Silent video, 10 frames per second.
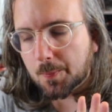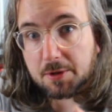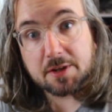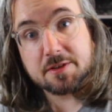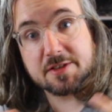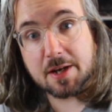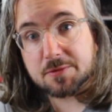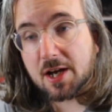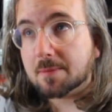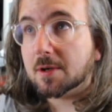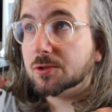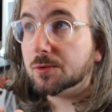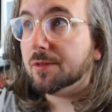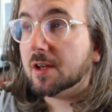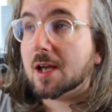But at the same time, I
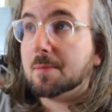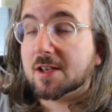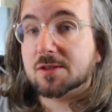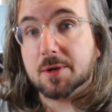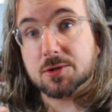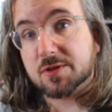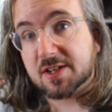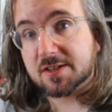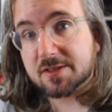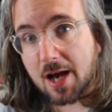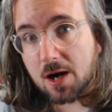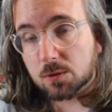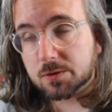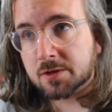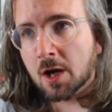do think I make some interesting
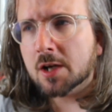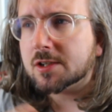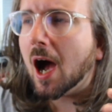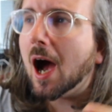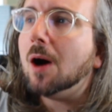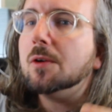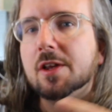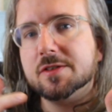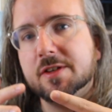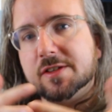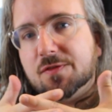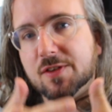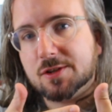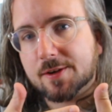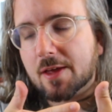sounds. So how does this
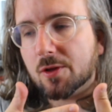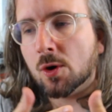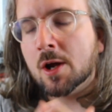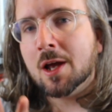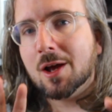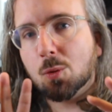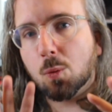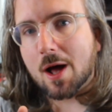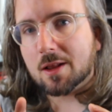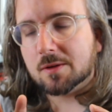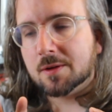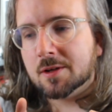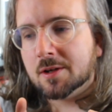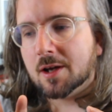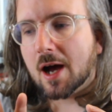fit together? Well,
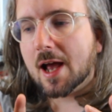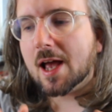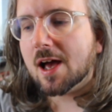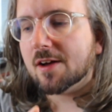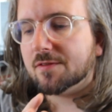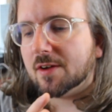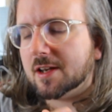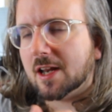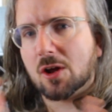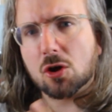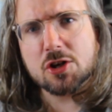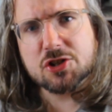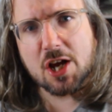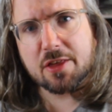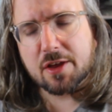I have an
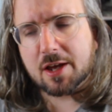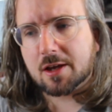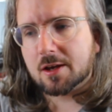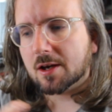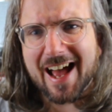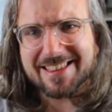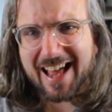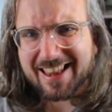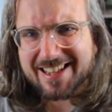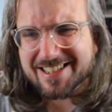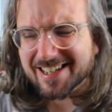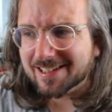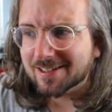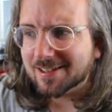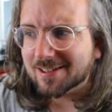analogy, I think.
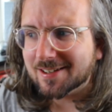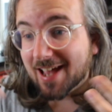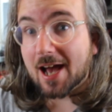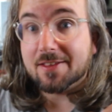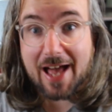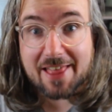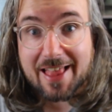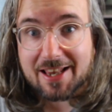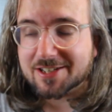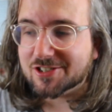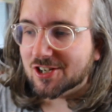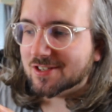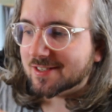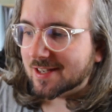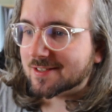Analogy? Yeah, the analogy
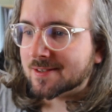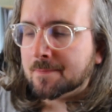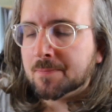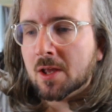is this.